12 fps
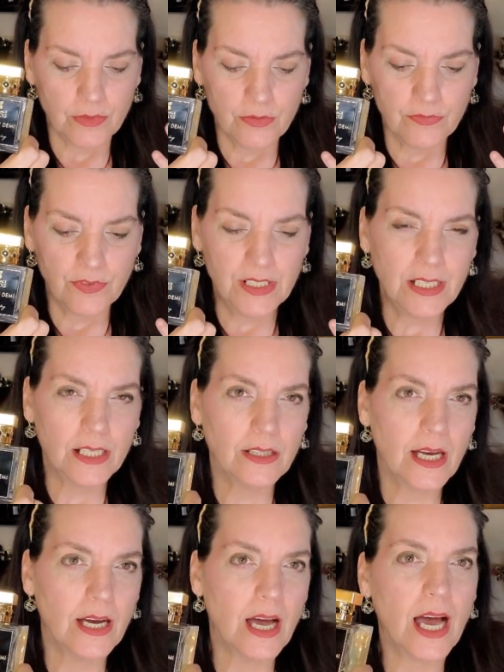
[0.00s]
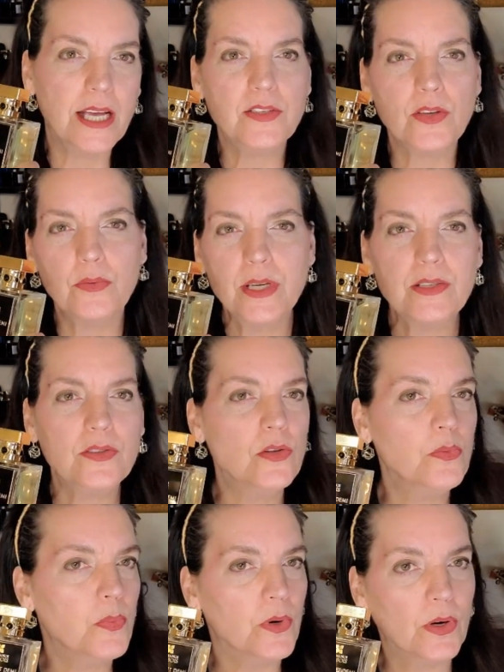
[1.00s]
vanilla ISOE
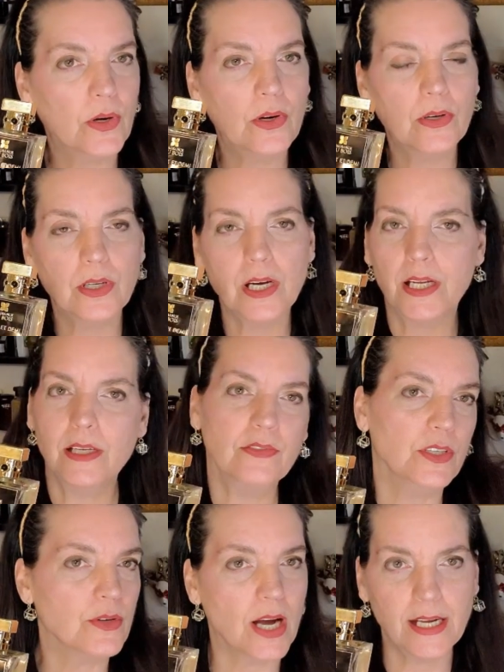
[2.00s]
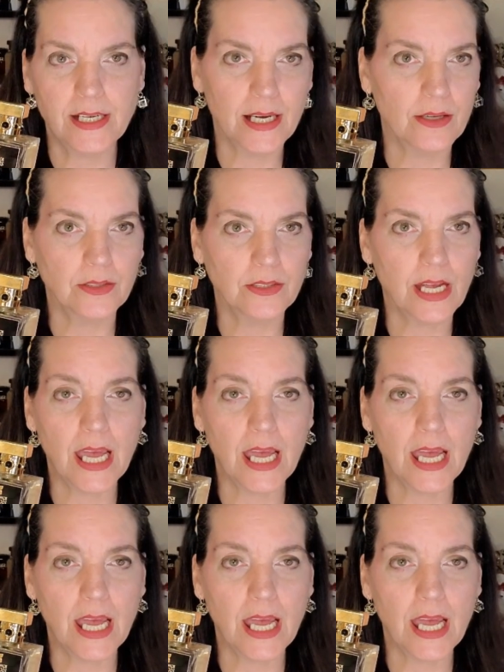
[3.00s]
super kind of a dry down